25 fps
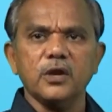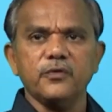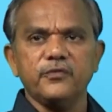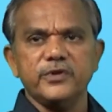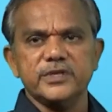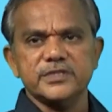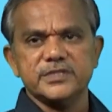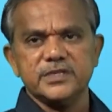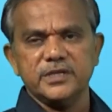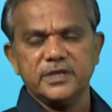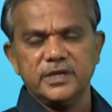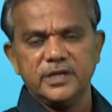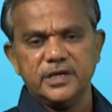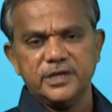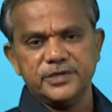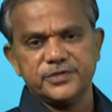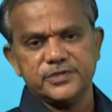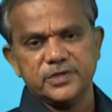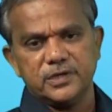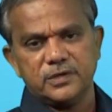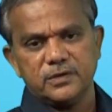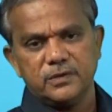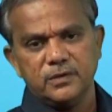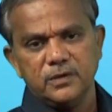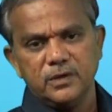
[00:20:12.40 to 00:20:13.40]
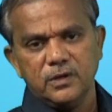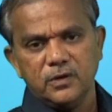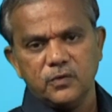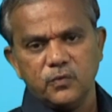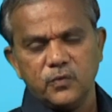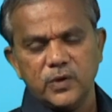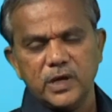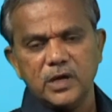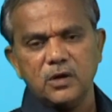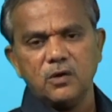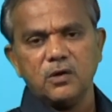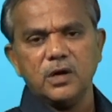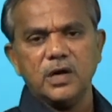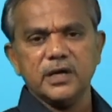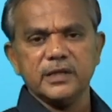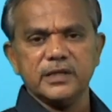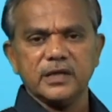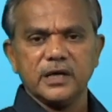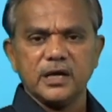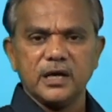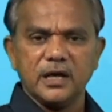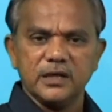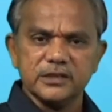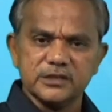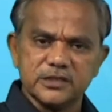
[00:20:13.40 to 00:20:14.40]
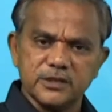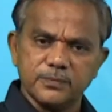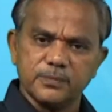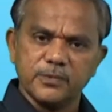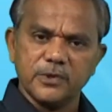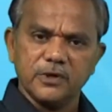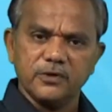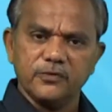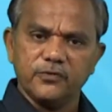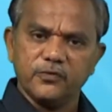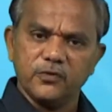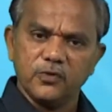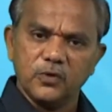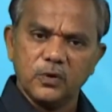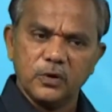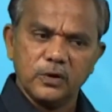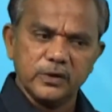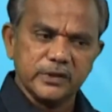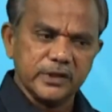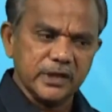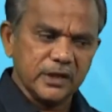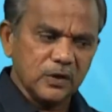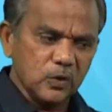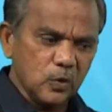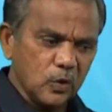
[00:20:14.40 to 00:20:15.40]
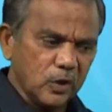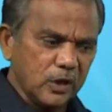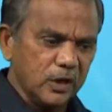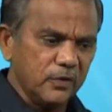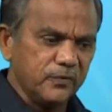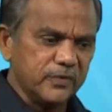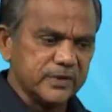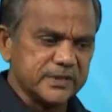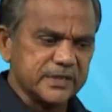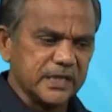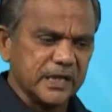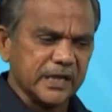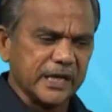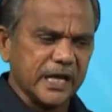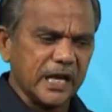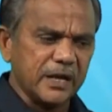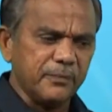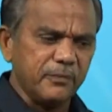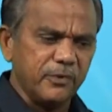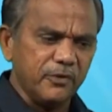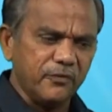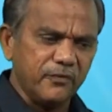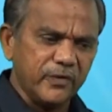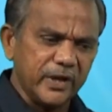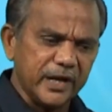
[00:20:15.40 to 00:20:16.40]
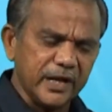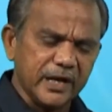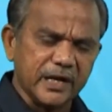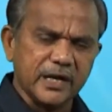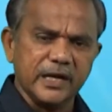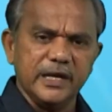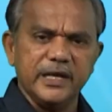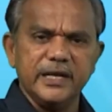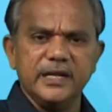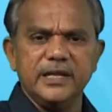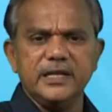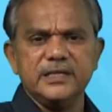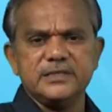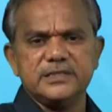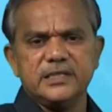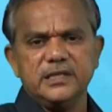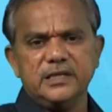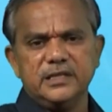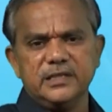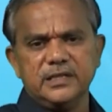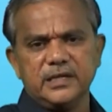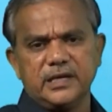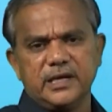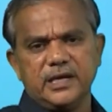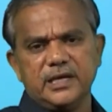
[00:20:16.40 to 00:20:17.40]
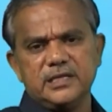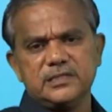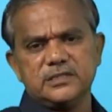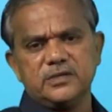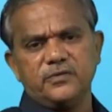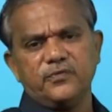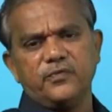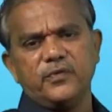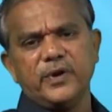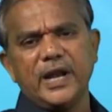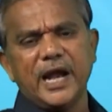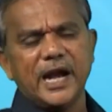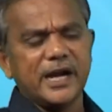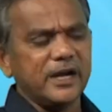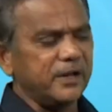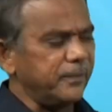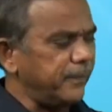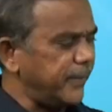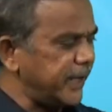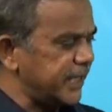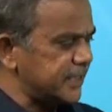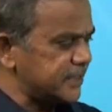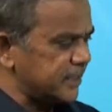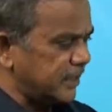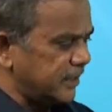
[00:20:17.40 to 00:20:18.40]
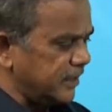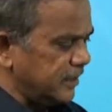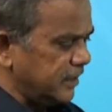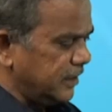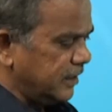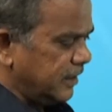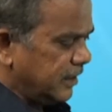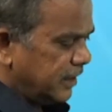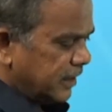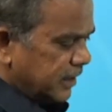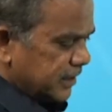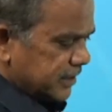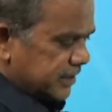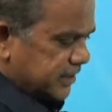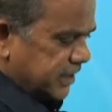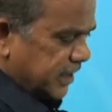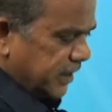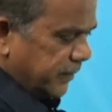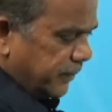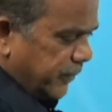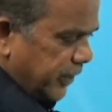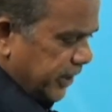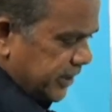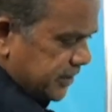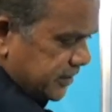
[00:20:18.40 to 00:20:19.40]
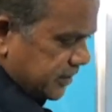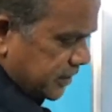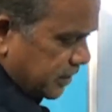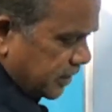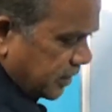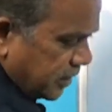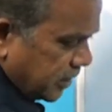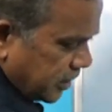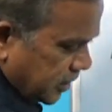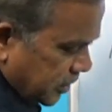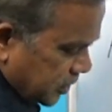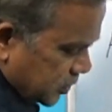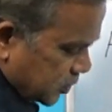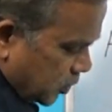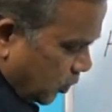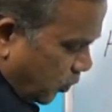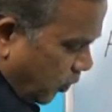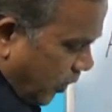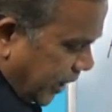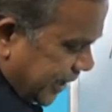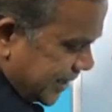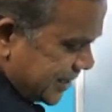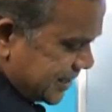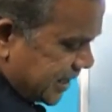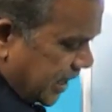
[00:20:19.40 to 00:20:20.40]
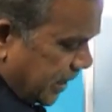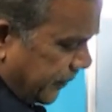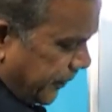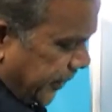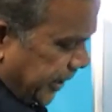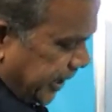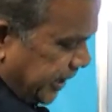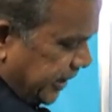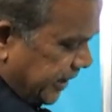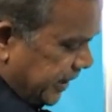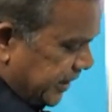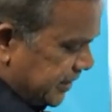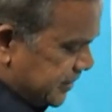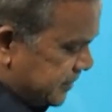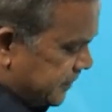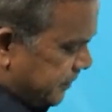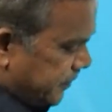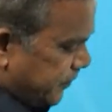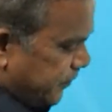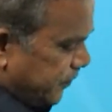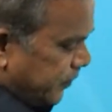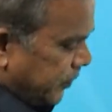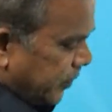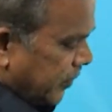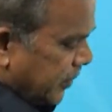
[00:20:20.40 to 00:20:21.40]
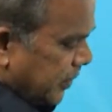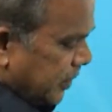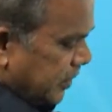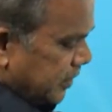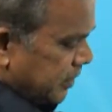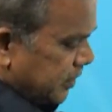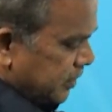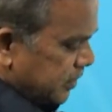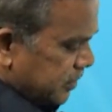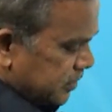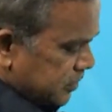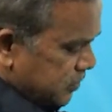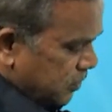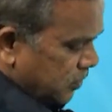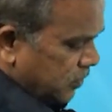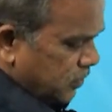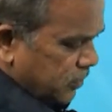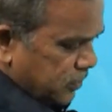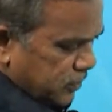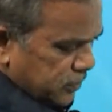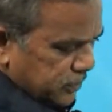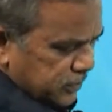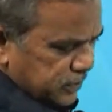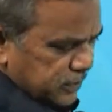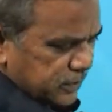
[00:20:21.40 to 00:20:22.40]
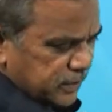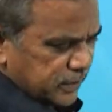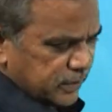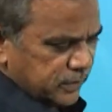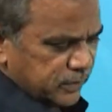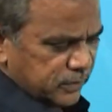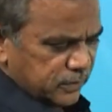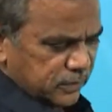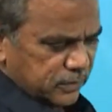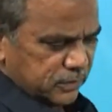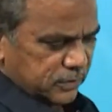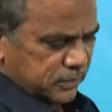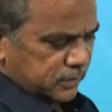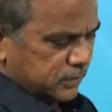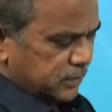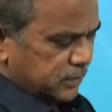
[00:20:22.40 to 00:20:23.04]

local winds in nature. We have got the concept of the local winds can be very clearly seen in the case of land breeze and sea breeze. So what is happening is, so